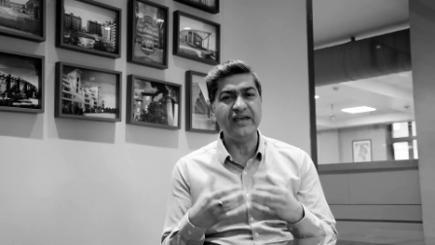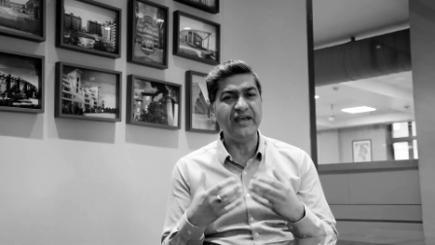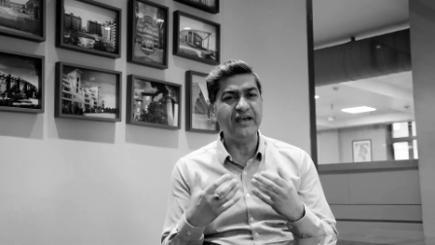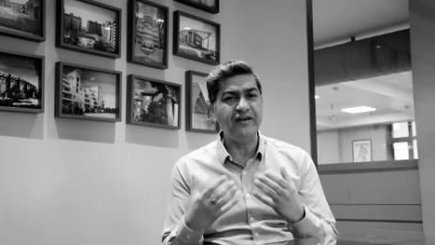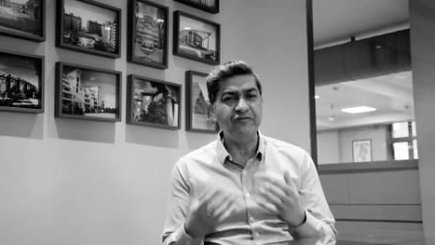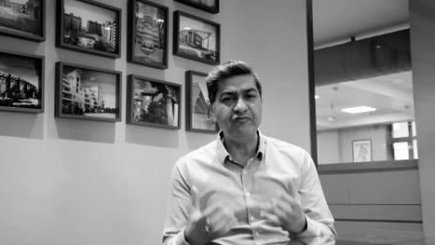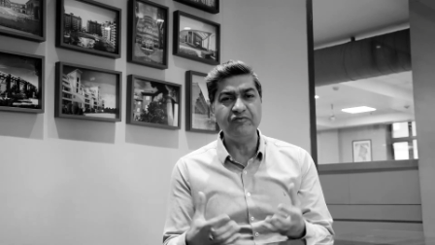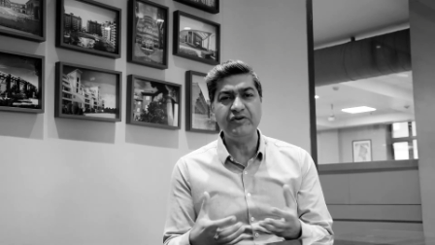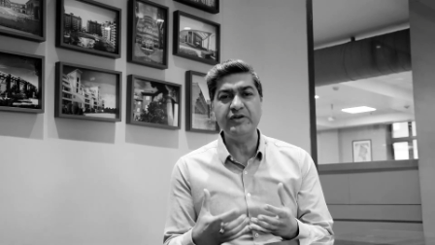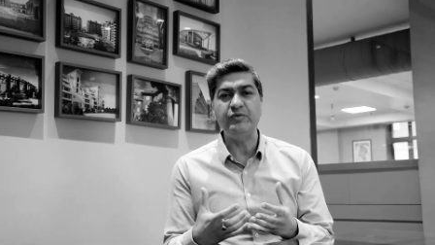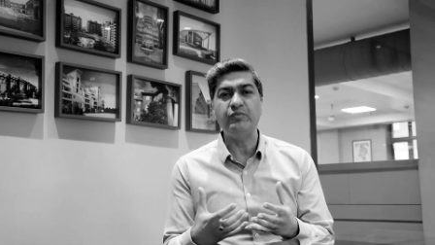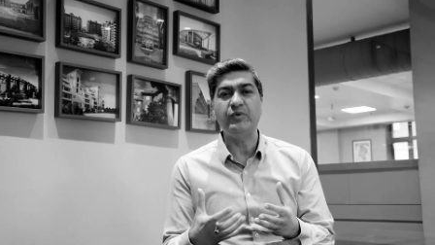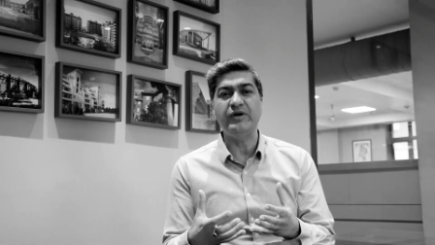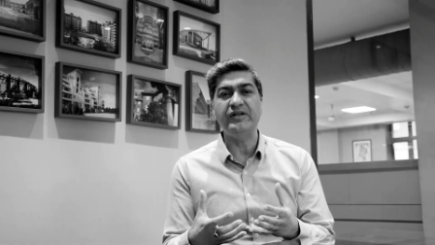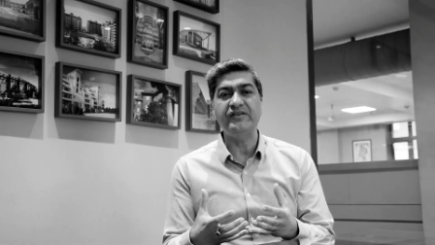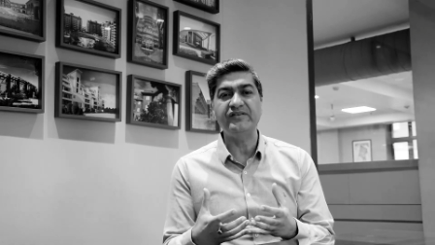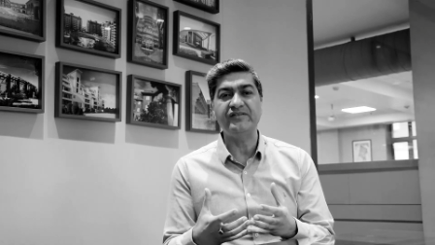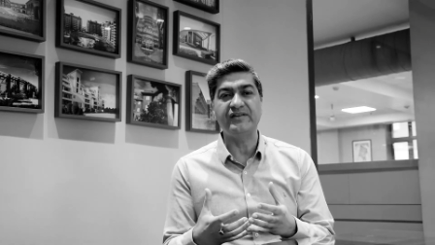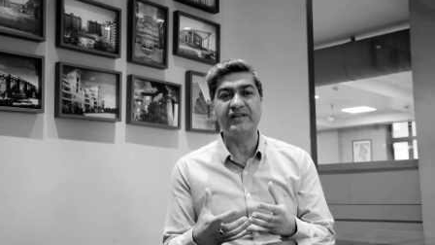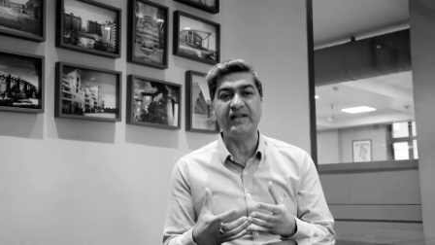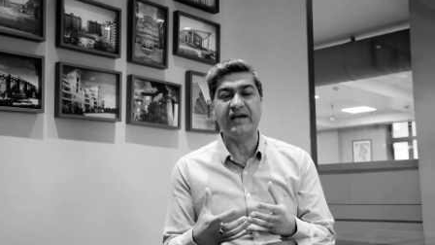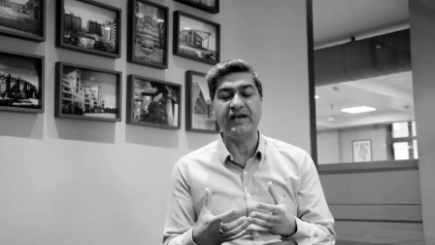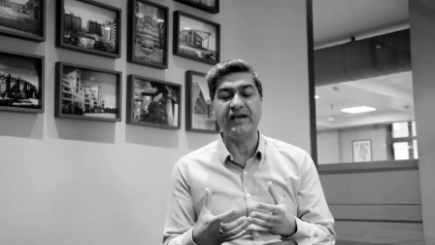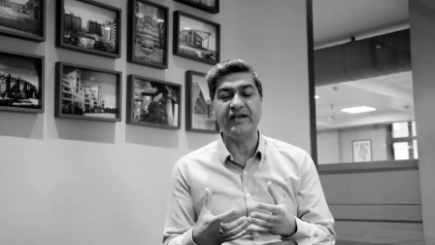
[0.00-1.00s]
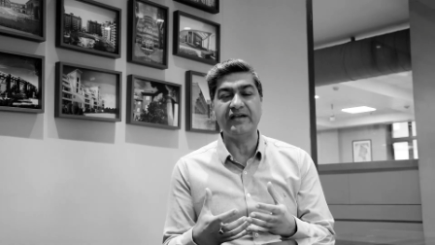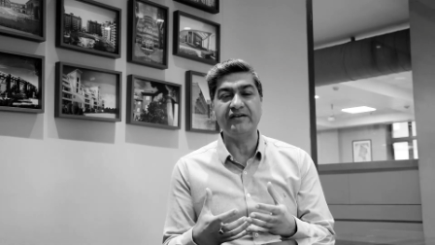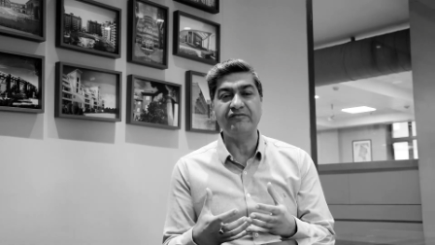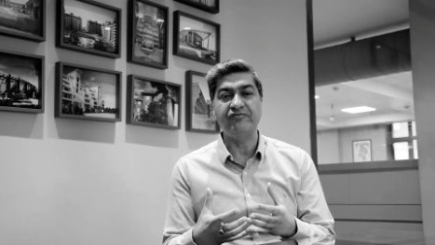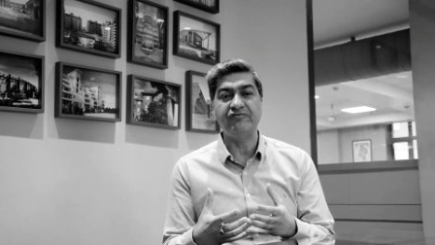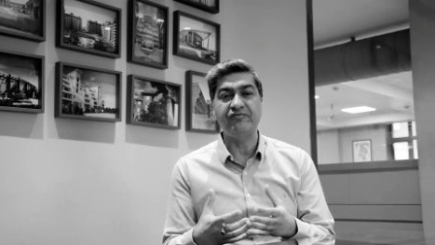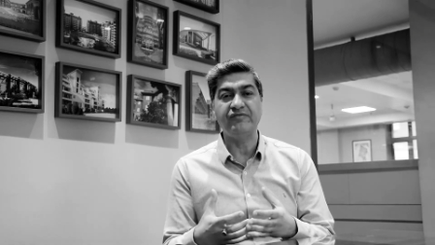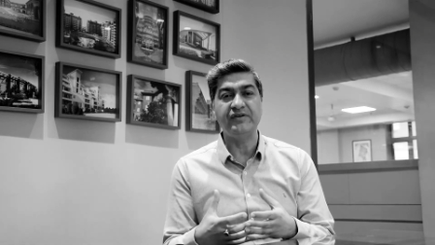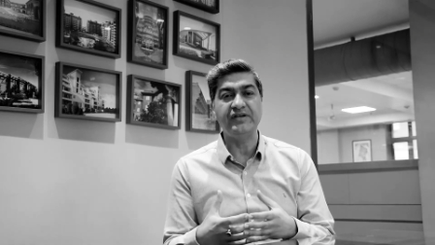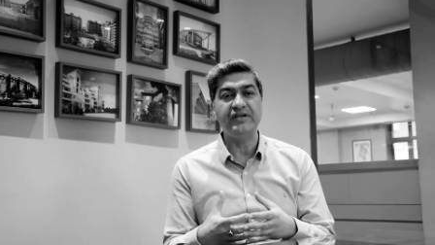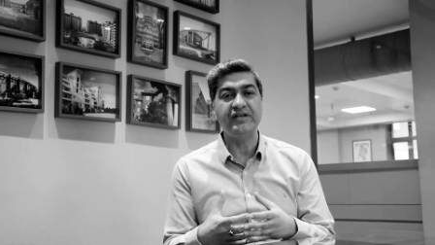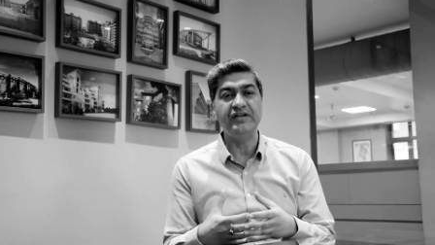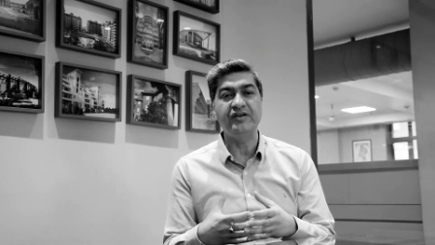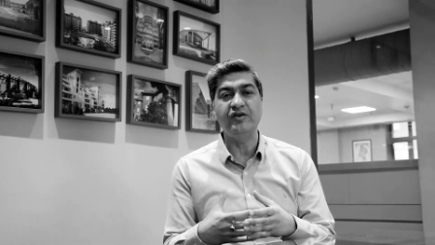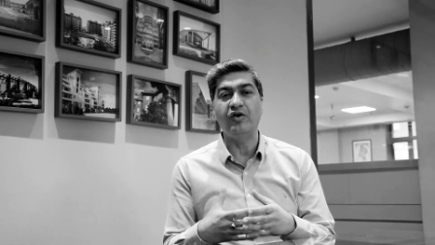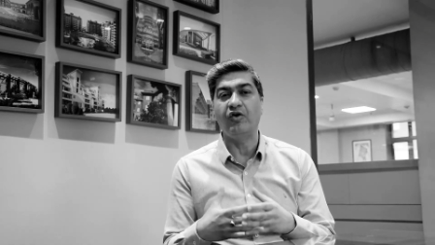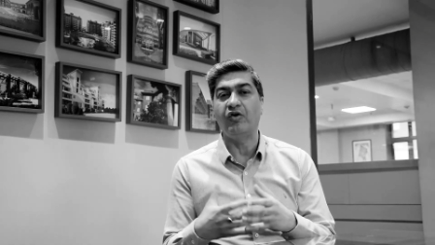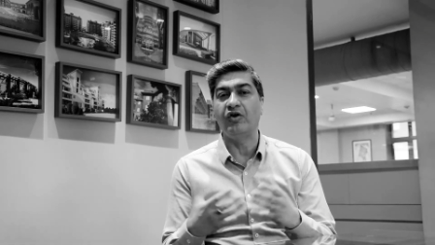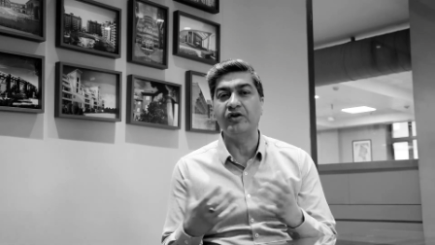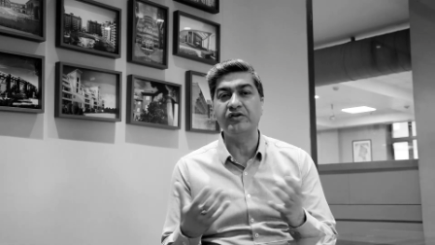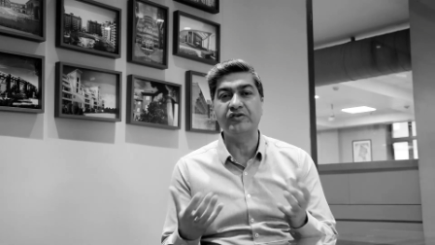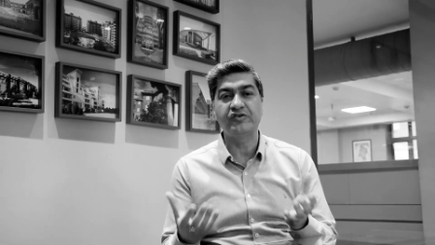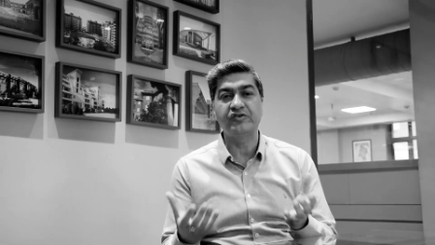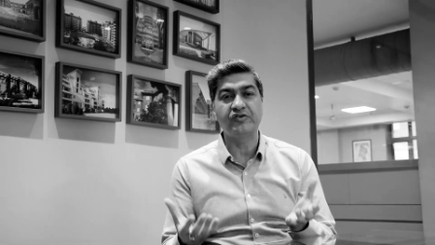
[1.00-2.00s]
everyone's life in
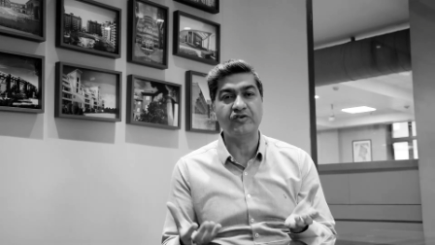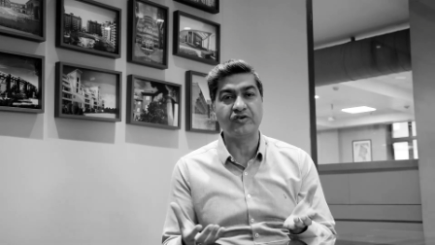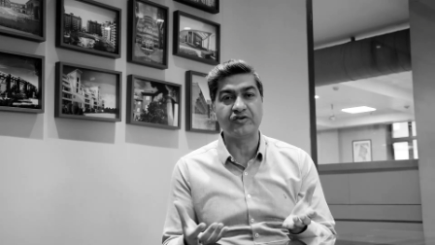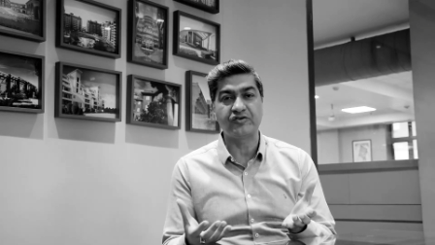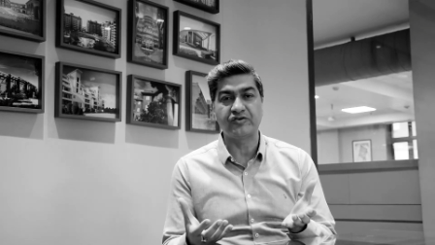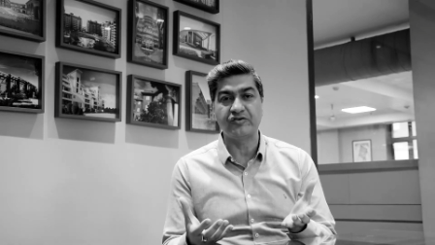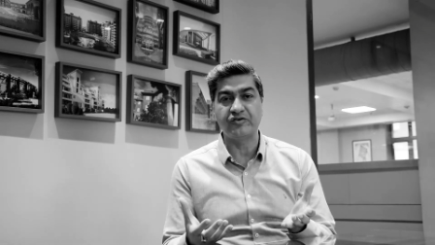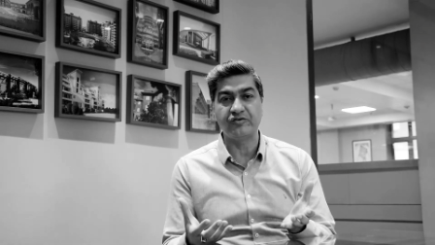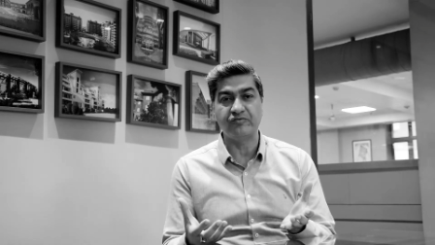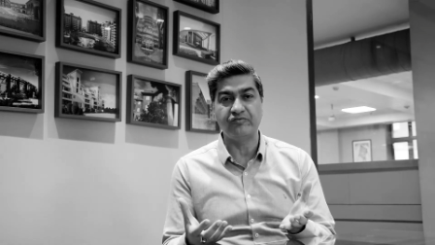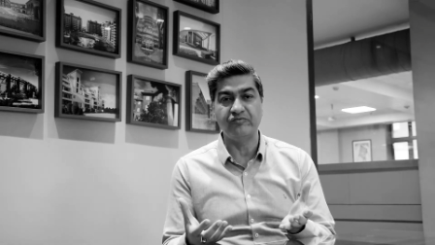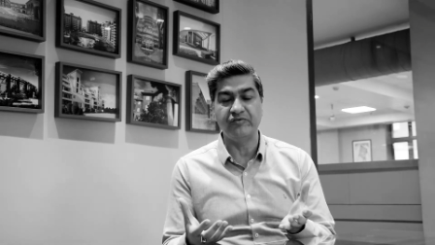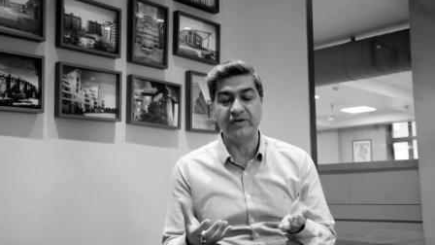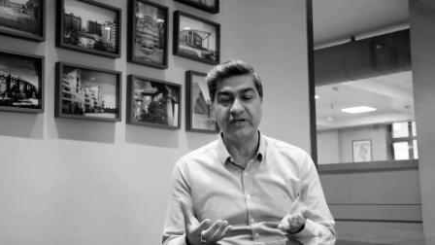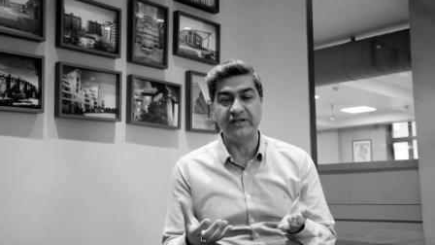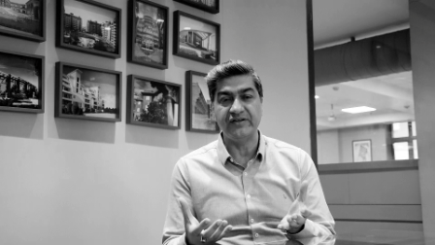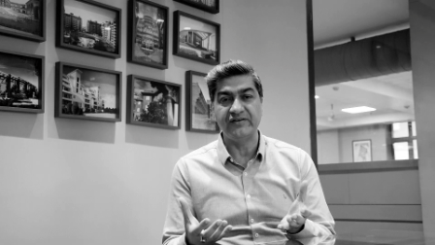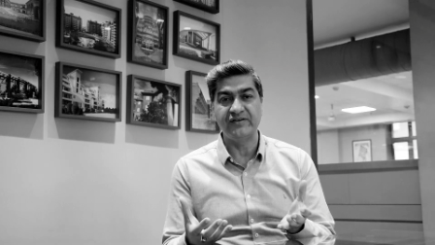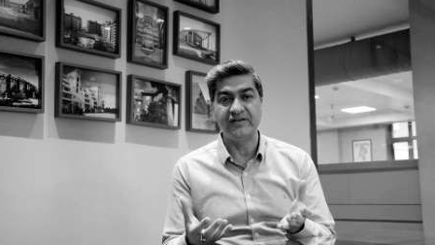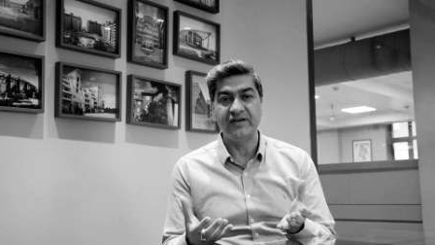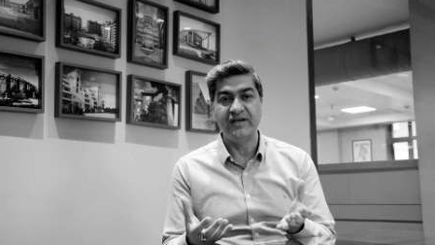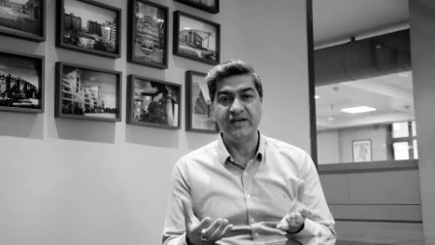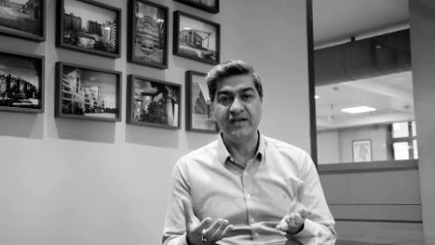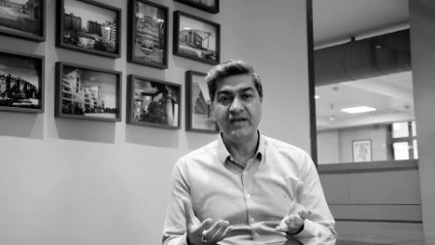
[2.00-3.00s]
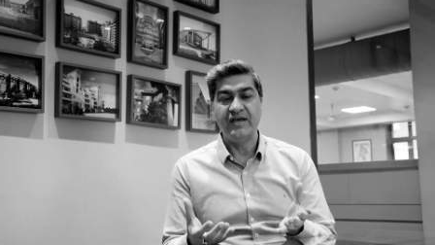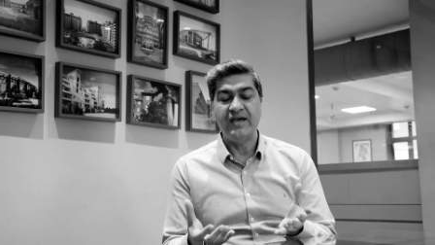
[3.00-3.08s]
all sorts of ways.